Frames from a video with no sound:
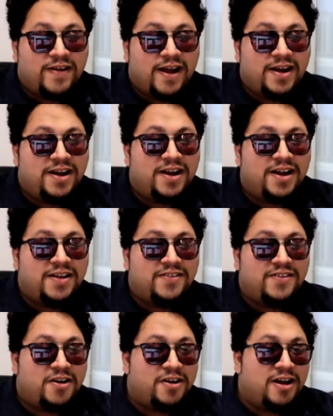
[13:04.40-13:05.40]
and I started
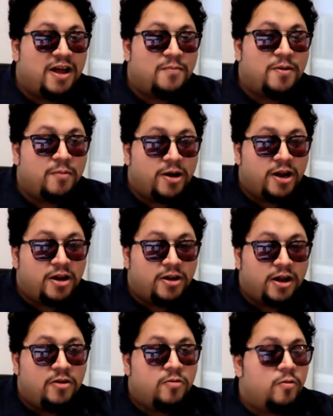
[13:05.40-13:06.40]
clapping. But I'll tell you
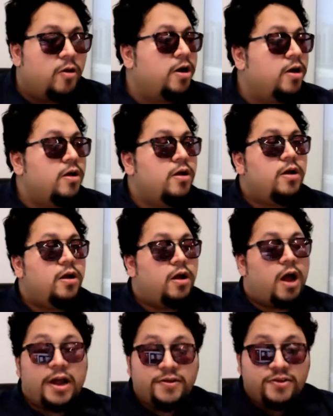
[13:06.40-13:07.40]
what. I
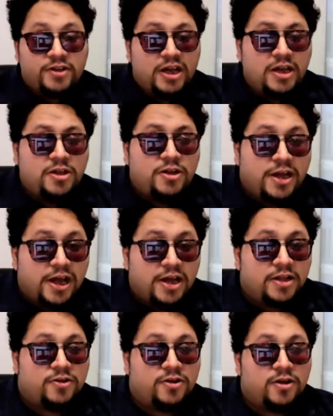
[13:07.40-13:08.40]
see kids.
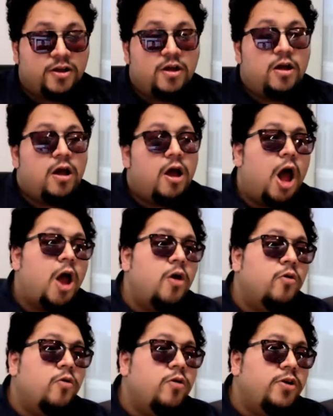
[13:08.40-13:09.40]
I only
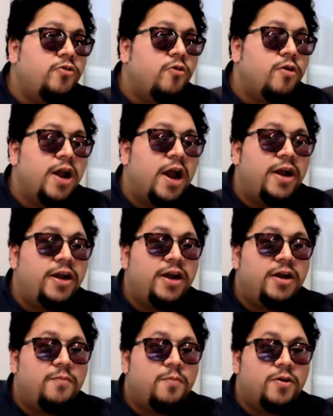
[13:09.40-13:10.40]
scored
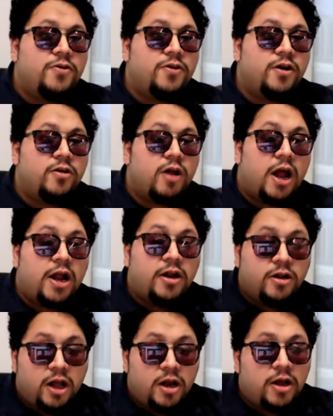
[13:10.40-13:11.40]
98%, and they're
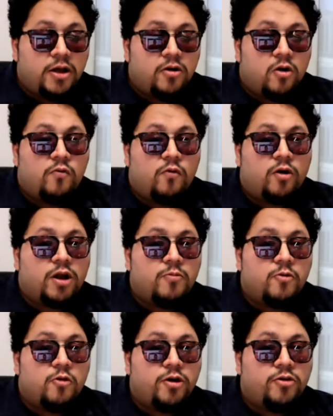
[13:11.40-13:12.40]
like, "Oh, what I'm going
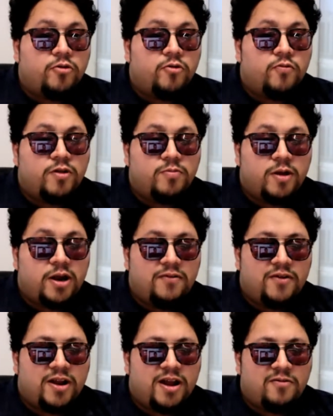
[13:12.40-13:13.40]
to do with my life?" And I
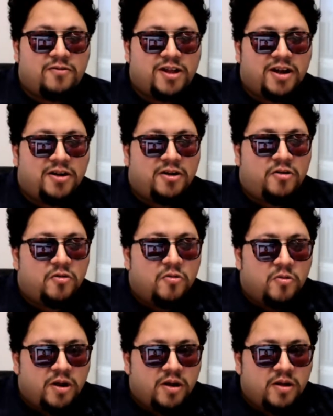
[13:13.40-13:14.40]
was like, "Dude,
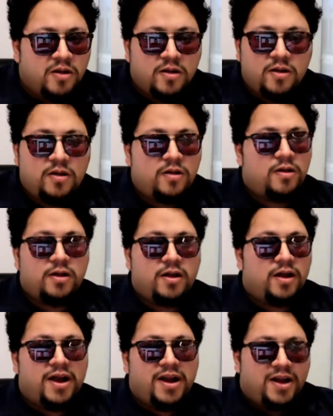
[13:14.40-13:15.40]

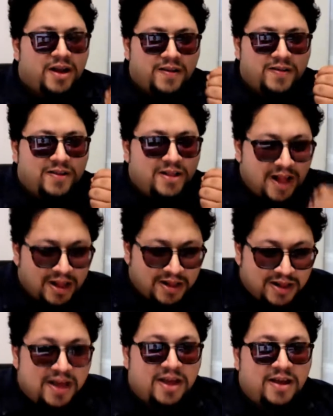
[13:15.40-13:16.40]
it is nothing.